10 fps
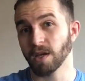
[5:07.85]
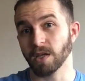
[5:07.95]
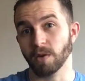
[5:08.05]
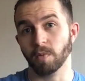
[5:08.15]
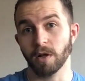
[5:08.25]

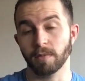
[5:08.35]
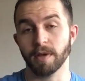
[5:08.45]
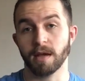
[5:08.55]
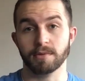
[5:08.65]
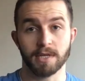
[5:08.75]
you will
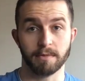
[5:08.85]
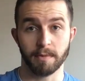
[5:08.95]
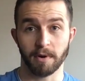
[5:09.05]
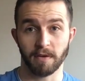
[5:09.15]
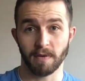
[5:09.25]
be able to keep
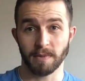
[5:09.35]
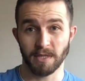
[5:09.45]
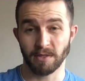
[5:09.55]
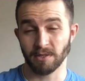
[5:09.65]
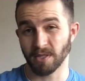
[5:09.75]
your body fat
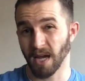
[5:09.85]
percentage